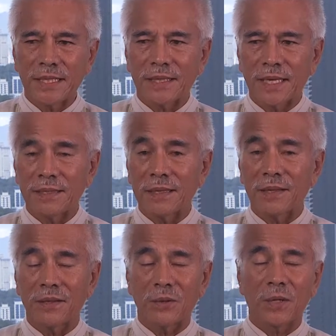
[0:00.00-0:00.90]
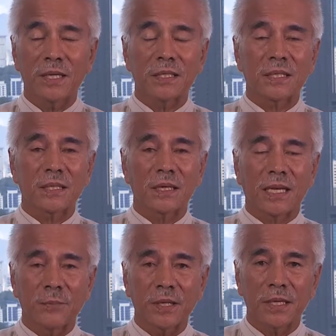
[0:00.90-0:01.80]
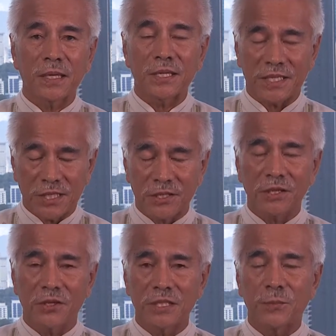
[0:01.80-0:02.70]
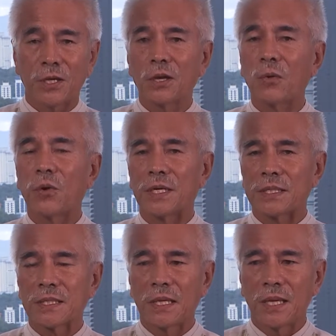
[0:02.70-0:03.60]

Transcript: that what is coming is actually going to be a lot worse.